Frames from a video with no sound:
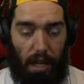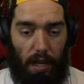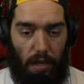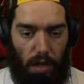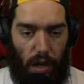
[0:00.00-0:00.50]

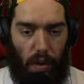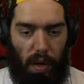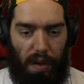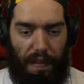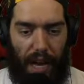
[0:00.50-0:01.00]
So
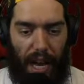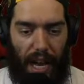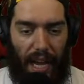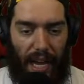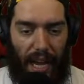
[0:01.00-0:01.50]
if
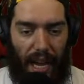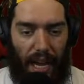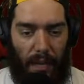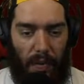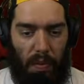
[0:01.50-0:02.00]
I
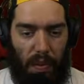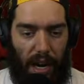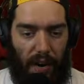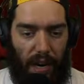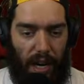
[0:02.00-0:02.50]
am
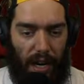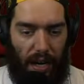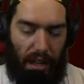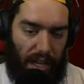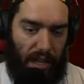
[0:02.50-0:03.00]
wearing,
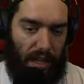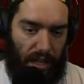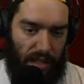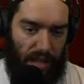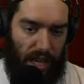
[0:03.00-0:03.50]
like
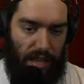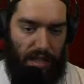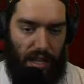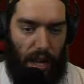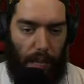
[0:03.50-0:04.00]
in this
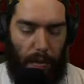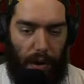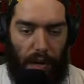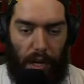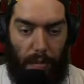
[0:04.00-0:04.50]
case, I'll be
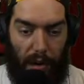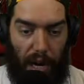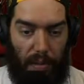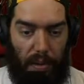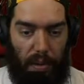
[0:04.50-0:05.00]
wearing a
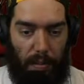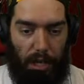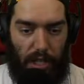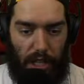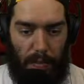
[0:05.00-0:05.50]
bramble in
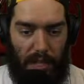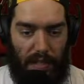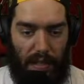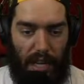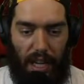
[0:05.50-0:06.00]
my chest
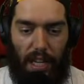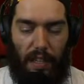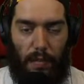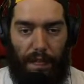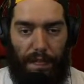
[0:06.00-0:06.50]
piece,
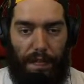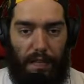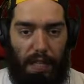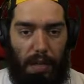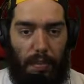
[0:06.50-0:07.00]
gives me
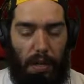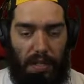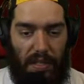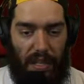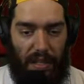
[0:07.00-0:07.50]
50
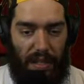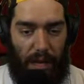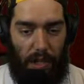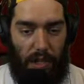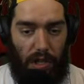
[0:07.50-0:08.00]
poison skill
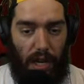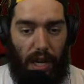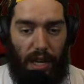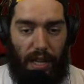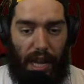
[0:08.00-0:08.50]
damage.
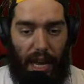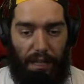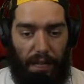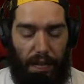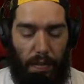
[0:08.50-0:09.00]
That
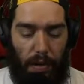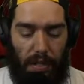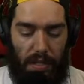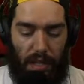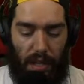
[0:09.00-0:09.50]
50
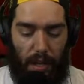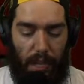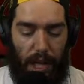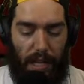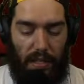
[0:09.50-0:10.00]
poison skill
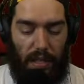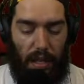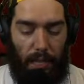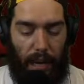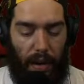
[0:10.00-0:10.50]
applies to
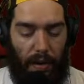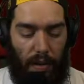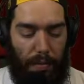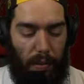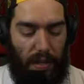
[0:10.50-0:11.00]
the amount
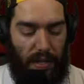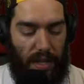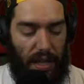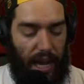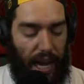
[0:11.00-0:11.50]
of
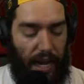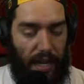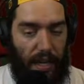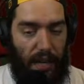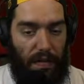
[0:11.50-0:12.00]
poison that
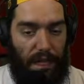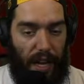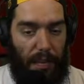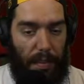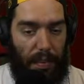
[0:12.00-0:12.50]

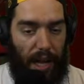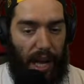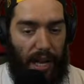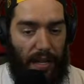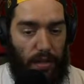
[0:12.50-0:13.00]
Venom
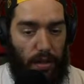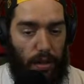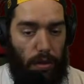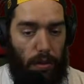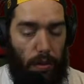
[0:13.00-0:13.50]
applies
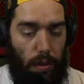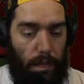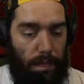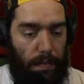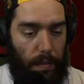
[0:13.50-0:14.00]
to
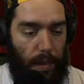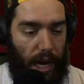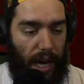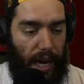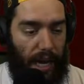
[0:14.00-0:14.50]

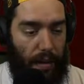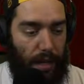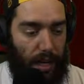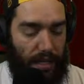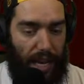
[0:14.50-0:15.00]
my
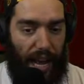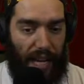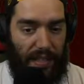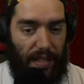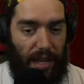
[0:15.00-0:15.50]
attacks,